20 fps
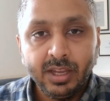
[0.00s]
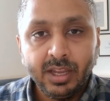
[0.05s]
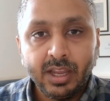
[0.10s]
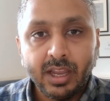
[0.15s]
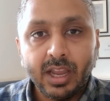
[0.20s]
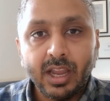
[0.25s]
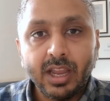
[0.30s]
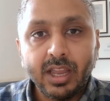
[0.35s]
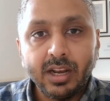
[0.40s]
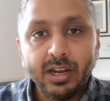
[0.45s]

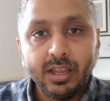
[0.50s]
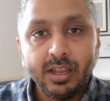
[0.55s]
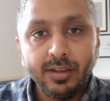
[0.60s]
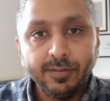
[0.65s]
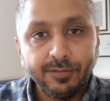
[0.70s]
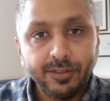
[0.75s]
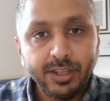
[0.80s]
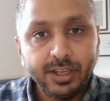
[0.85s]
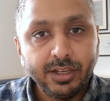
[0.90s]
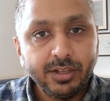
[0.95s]
And
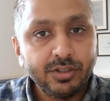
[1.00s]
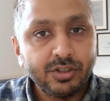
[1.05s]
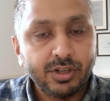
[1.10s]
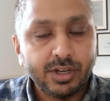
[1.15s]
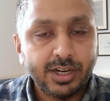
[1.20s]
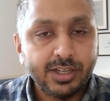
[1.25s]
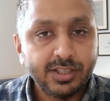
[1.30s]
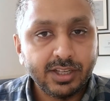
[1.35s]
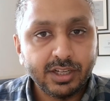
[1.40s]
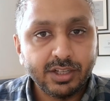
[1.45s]
if the
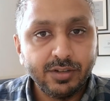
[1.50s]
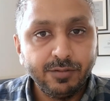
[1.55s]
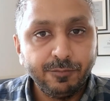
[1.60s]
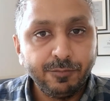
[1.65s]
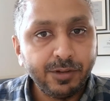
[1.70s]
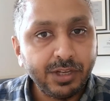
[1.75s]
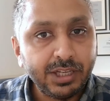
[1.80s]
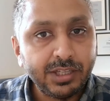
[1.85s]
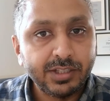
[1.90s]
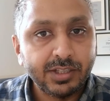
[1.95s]
transaction
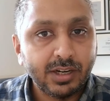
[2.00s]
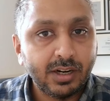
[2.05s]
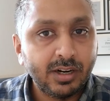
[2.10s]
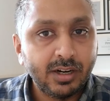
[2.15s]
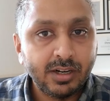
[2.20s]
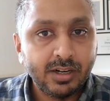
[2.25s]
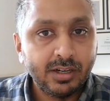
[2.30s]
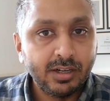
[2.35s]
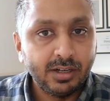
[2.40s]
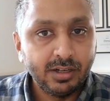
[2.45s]
fees
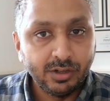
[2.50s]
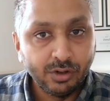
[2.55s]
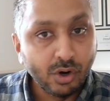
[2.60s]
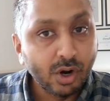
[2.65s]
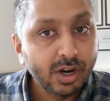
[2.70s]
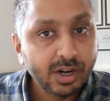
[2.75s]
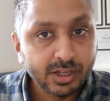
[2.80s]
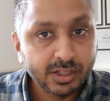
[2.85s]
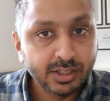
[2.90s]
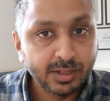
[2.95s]
are
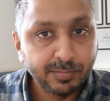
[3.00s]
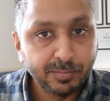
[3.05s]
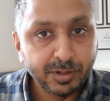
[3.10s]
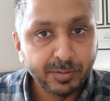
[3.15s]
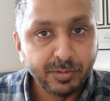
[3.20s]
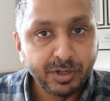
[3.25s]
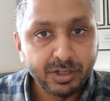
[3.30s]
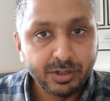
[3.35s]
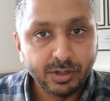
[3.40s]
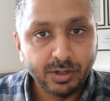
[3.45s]
not
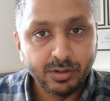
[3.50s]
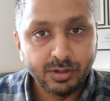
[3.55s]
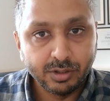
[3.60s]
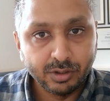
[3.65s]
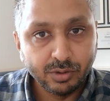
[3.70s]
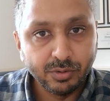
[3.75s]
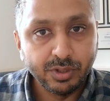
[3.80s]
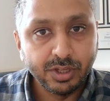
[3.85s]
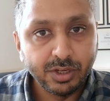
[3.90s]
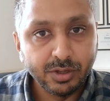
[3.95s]
acceptable
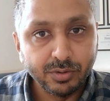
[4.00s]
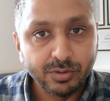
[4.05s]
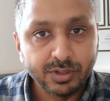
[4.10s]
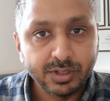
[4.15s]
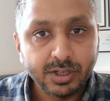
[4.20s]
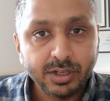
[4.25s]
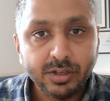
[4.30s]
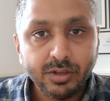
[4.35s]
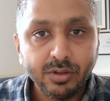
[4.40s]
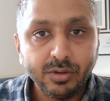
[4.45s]
to the
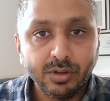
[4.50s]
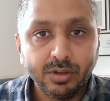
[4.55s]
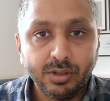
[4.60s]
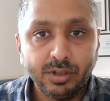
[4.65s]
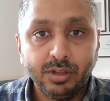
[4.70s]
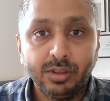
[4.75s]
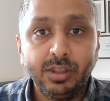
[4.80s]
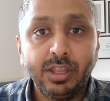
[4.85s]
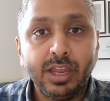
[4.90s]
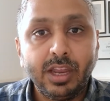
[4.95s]
user,
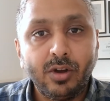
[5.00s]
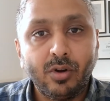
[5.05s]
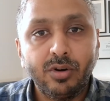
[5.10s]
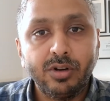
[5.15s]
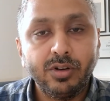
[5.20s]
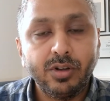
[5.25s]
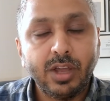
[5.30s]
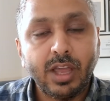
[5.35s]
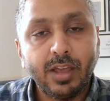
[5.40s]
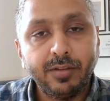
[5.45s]
they ought
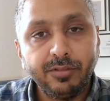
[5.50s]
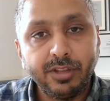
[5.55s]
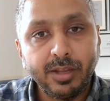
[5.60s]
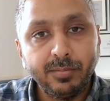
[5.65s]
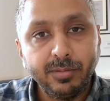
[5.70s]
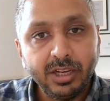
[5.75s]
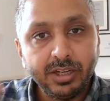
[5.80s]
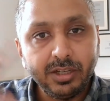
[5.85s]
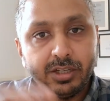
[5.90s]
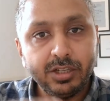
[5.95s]
to have the
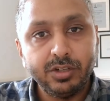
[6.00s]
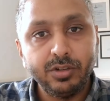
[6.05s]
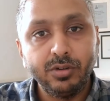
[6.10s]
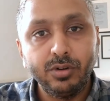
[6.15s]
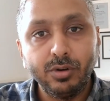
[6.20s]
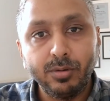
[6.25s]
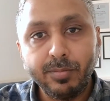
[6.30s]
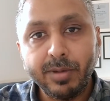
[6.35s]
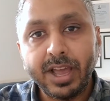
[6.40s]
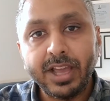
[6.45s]
ability to
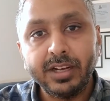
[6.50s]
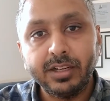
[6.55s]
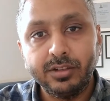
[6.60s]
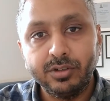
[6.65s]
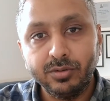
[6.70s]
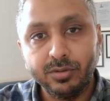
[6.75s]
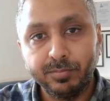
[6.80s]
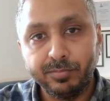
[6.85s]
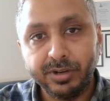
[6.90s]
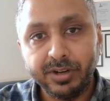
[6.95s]
go back
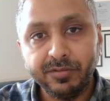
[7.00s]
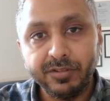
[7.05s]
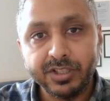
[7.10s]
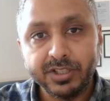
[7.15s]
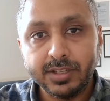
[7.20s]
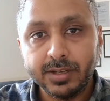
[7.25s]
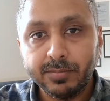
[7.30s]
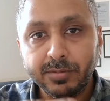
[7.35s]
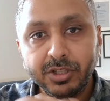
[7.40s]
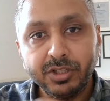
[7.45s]
to a previous
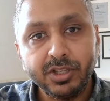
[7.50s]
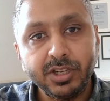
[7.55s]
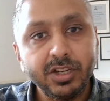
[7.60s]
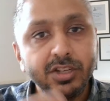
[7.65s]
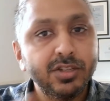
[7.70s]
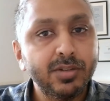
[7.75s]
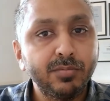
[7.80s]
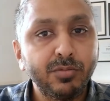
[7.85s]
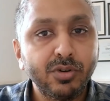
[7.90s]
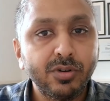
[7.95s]
step and
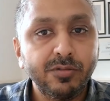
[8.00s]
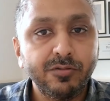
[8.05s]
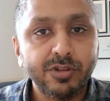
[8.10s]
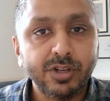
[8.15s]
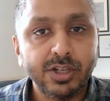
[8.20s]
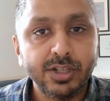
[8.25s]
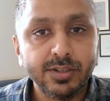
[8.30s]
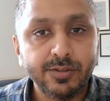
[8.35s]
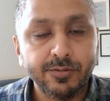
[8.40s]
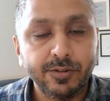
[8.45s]
change the mode of
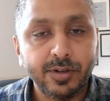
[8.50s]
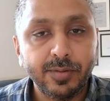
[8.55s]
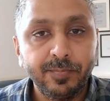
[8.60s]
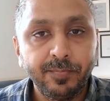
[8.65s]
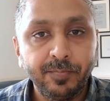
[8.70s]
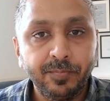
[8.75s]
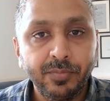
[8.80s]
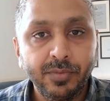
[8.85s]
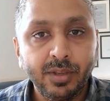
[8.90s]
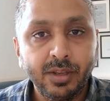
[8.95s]
transfer.
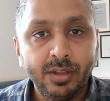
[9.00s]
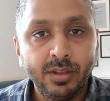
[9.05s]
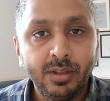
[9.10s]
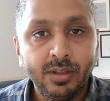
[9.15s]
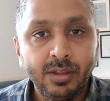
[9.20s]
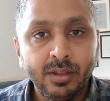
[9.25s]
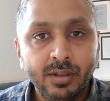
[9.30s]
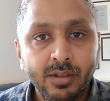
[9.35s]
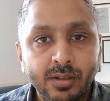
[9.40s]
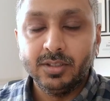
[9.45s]

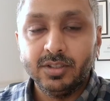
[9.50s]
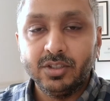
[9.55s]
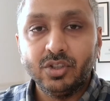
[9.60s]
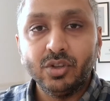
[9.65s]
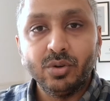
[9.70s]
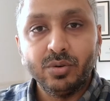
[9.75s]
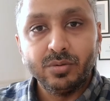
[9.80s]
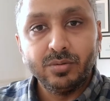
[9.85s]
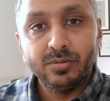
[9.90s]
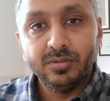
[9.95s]

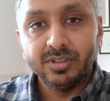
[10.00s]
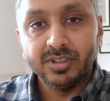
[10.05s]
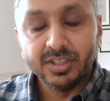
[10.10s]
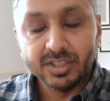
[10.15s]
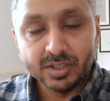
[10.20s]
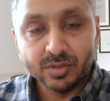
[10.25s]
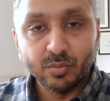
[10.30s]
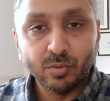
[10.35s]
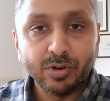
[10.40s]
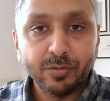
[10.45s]
So
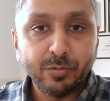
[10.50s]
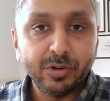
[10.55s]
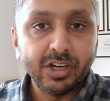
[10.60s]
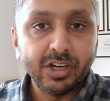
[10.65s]
this is what we